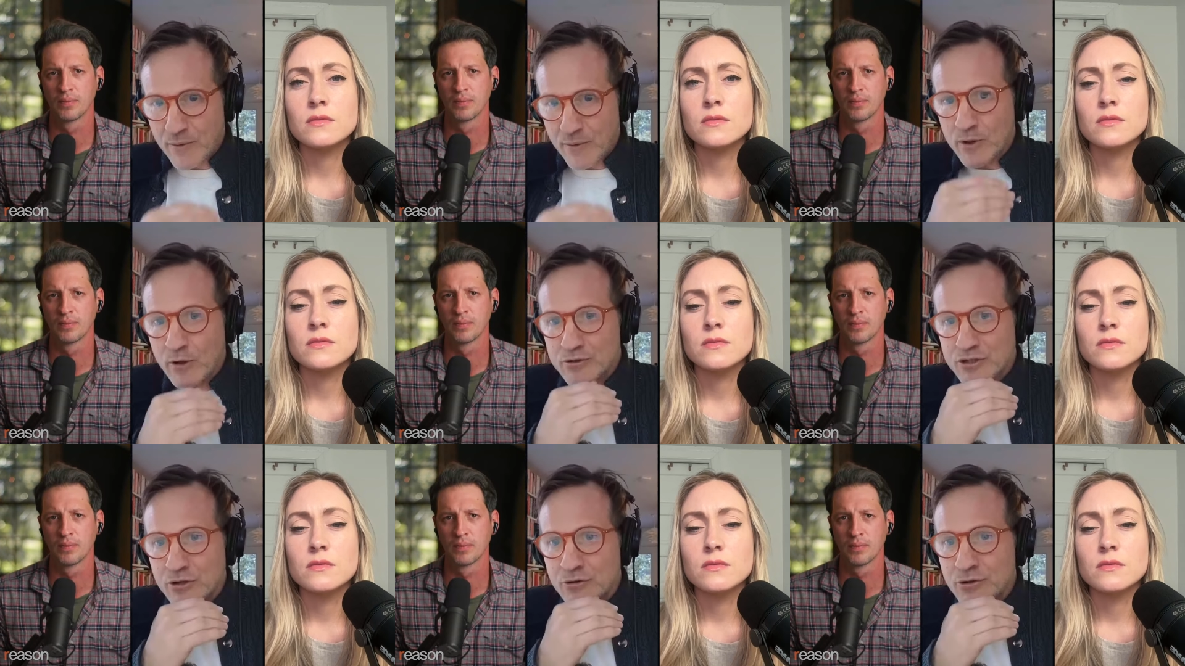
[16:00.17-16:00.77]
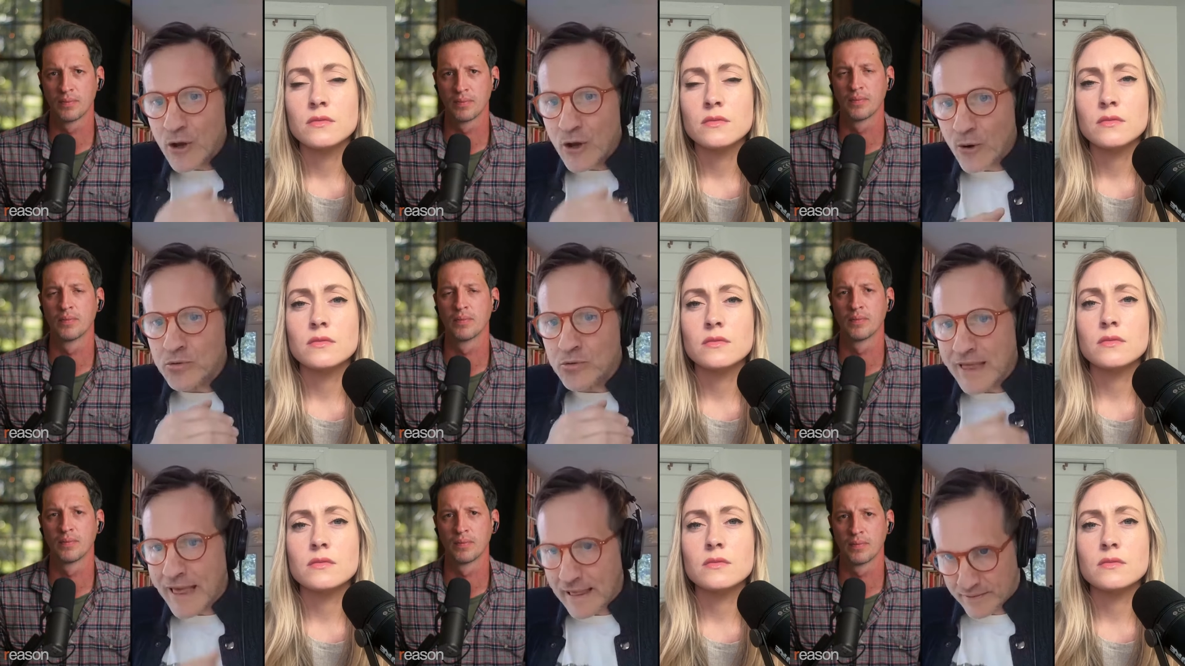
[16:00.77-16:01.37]
Speaker 1: will go to no
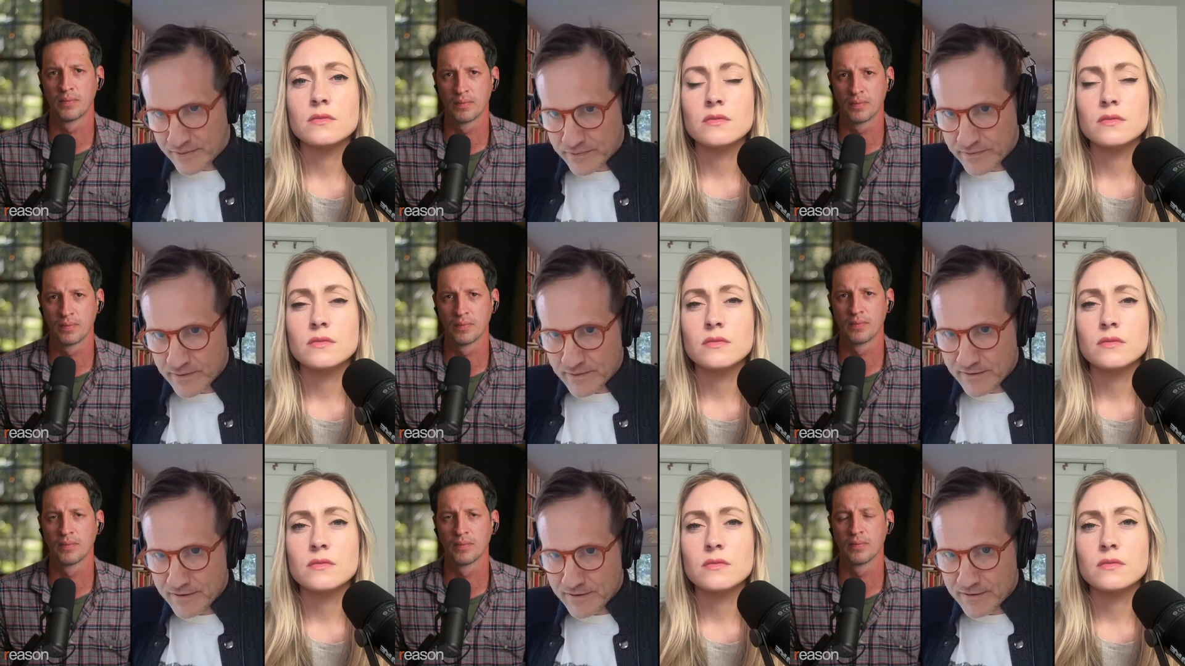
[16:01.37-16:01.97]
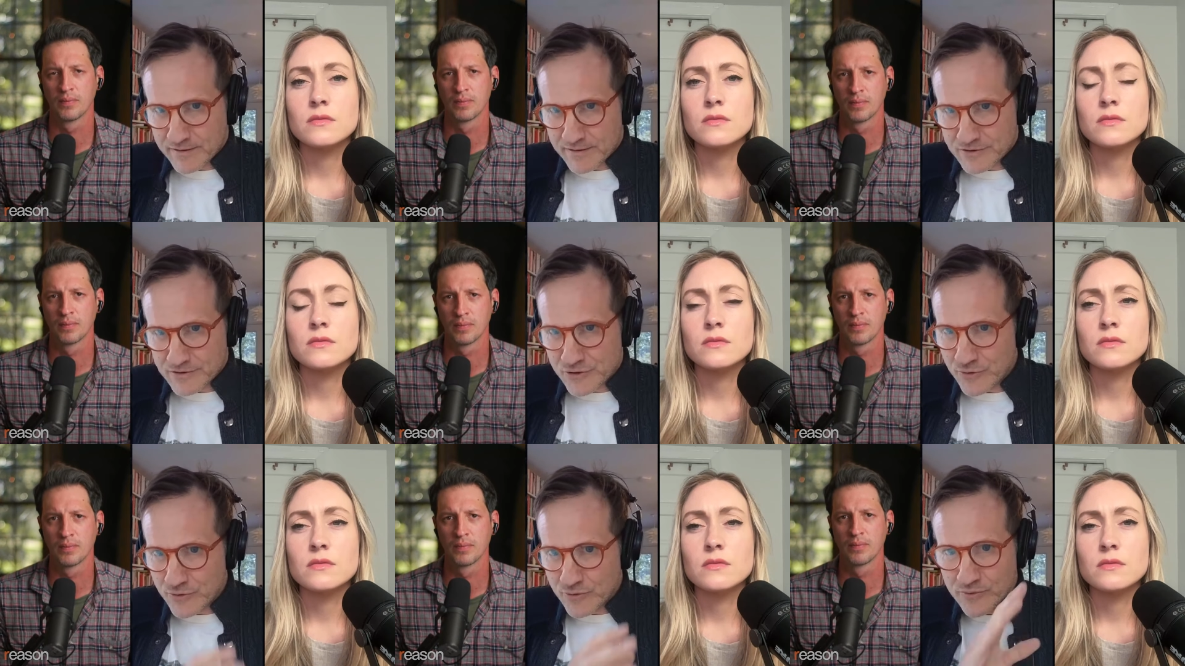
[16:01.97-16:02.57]
length
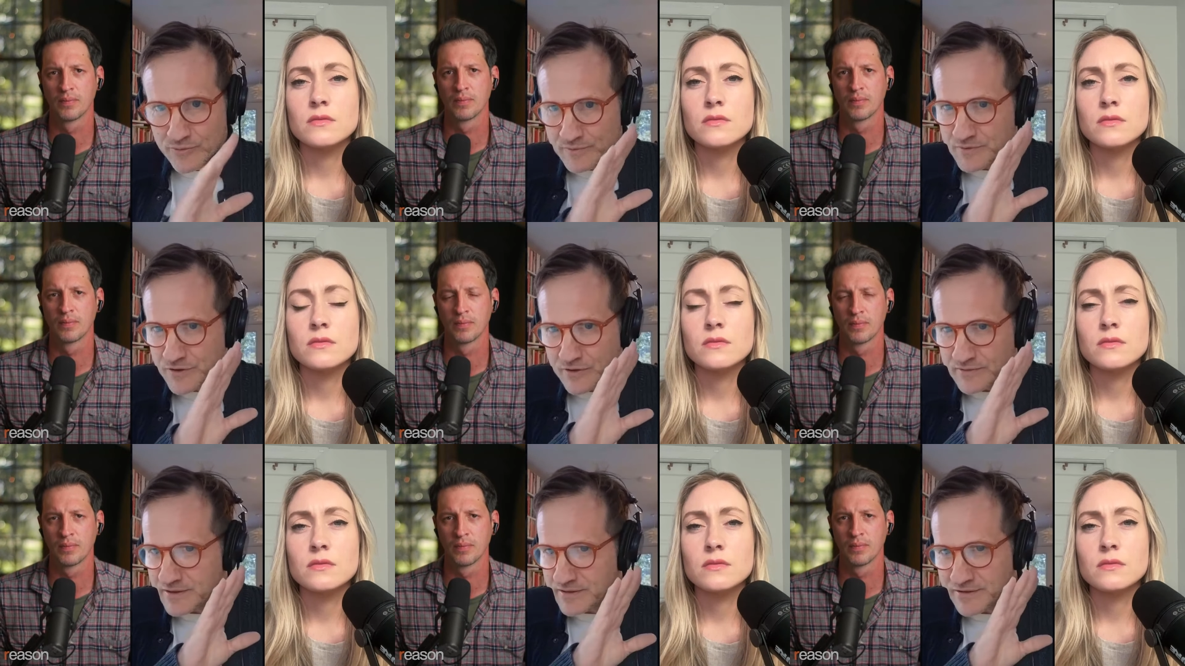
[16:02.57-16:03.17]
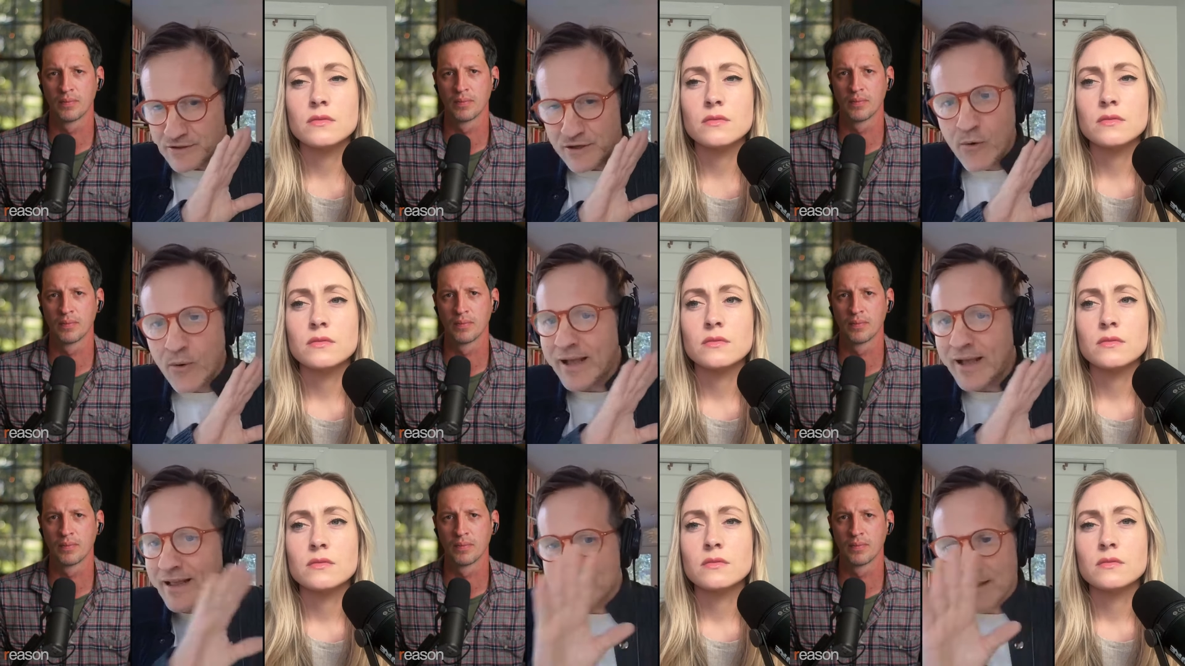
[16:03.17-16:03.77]
to, to to, no
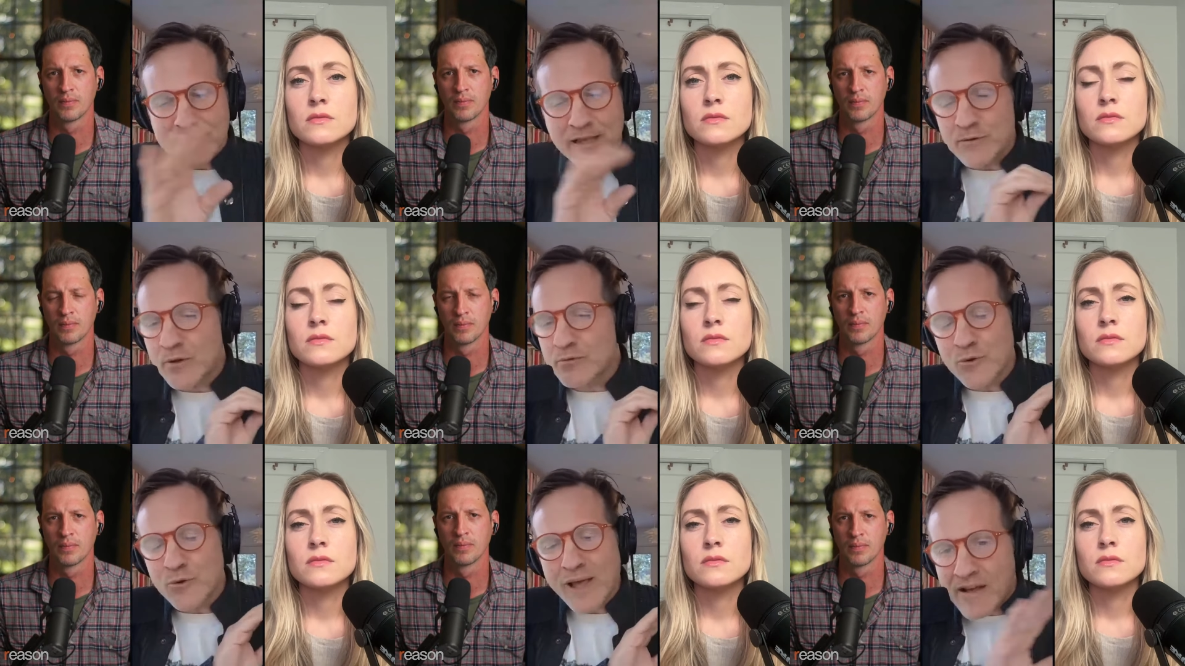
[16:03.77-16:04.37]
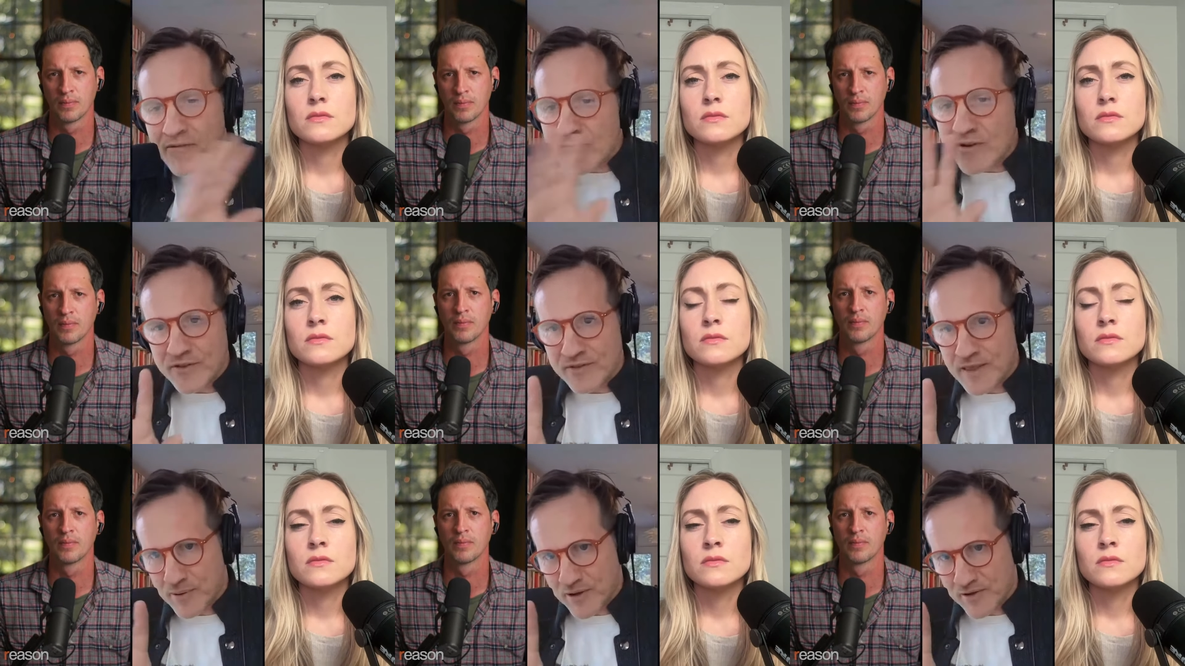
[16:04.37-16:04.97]
end. Like they'll do everything
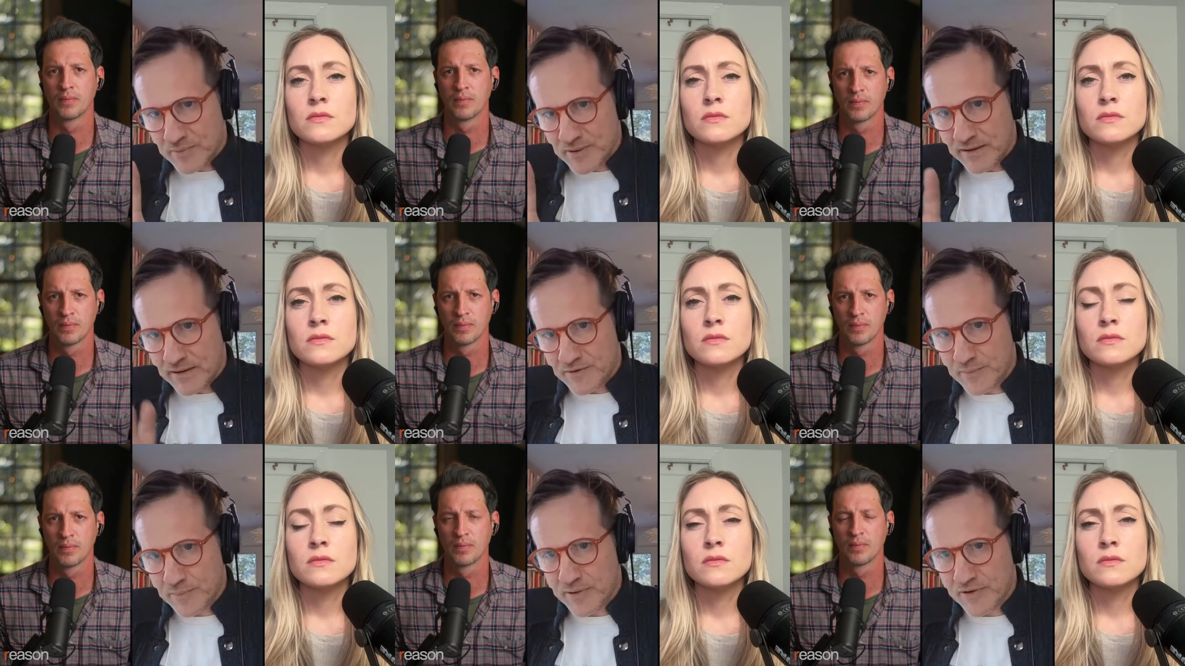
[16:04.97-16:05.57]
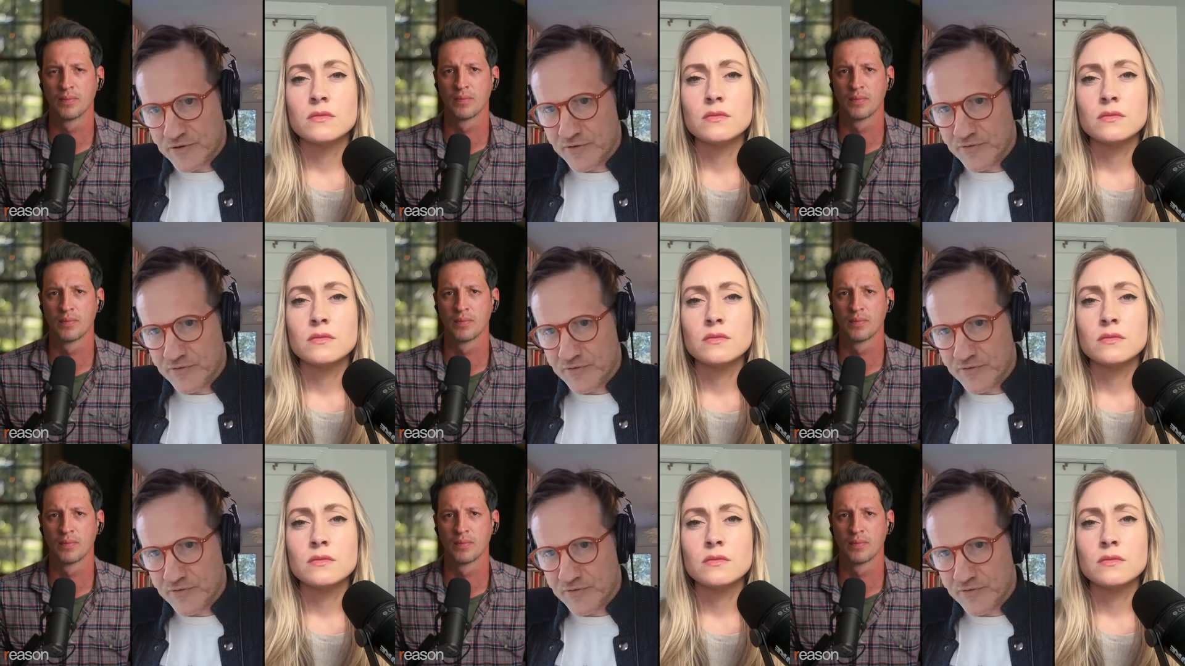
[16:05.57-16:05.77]
they possibly can to punish you